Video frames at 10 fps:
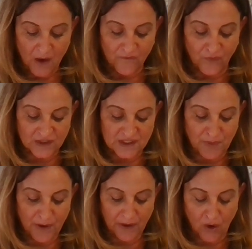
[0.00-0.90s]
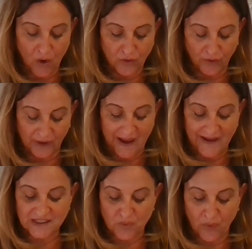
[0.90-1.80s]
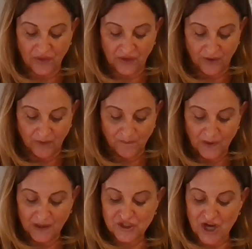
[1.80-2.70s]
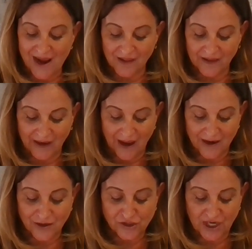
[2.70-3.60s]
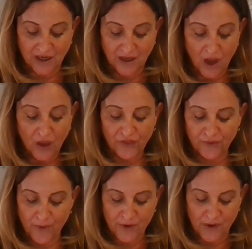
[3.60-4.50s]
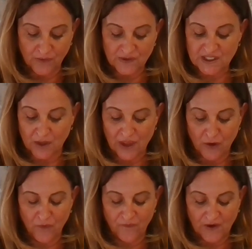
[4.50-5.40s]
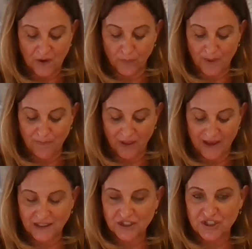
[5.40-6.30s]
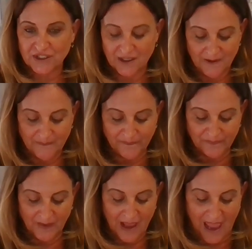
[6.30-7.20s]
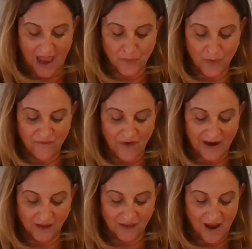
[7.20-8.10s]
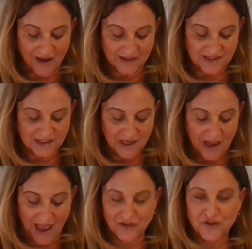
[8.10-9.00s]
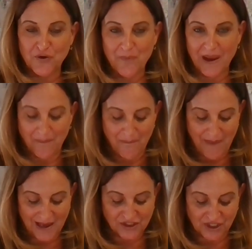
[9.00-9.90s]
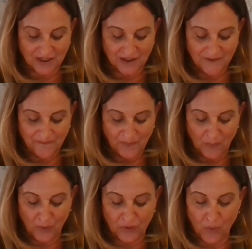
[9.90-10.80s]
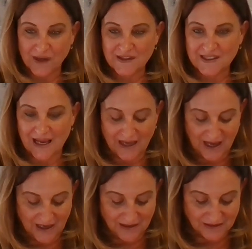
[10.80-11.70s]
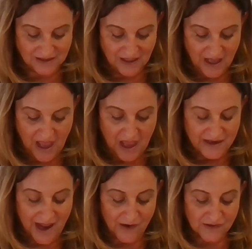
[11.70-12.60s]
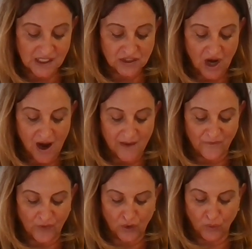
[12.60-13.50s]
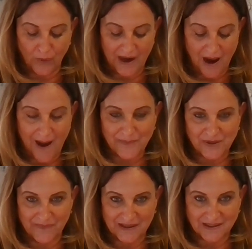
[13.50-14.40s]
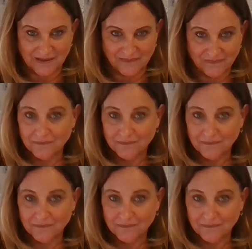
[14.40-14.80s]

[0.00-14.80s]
For spirit co-creates with you, channeling energy through you so that you feel replenished and revitalized as you make magic with what is at hand. Now's the time for great optimism.